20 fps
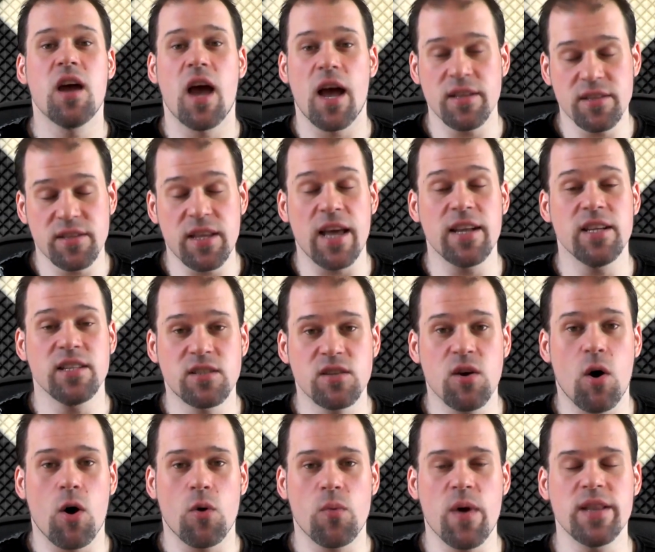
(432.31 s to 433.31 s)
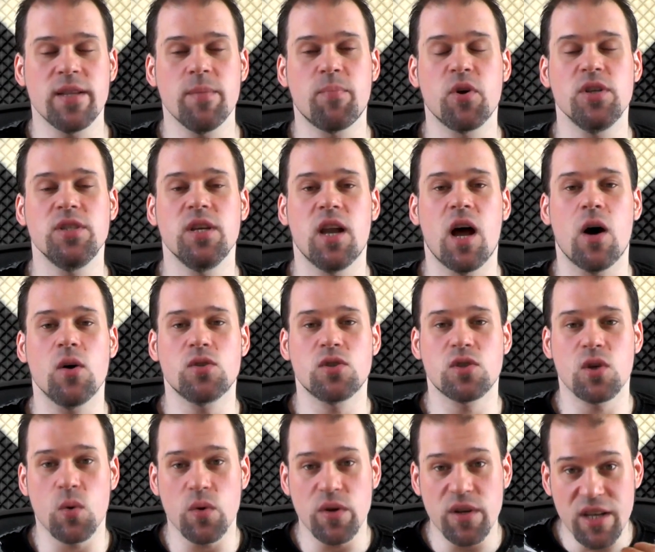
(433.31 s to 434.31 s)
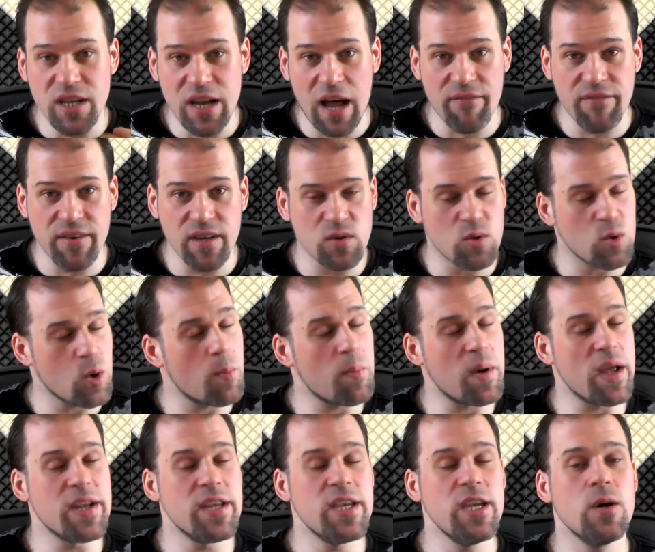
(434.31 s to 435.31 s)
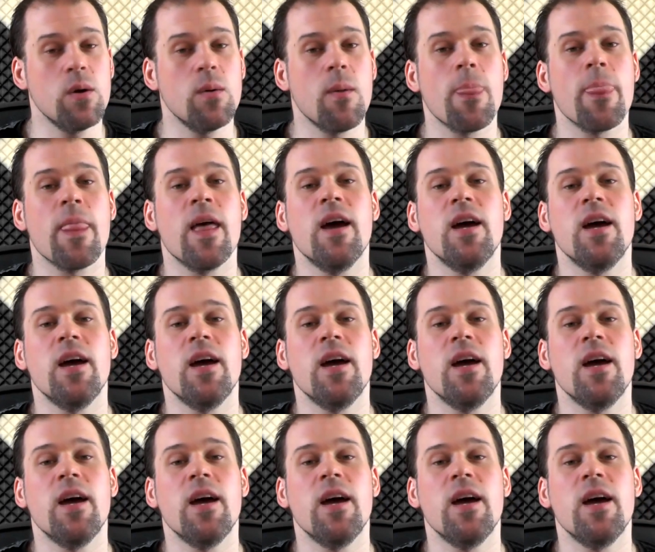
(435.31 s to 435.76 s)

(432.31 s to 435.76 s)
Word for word: and then it's already pretty loud. So nothing to complain here.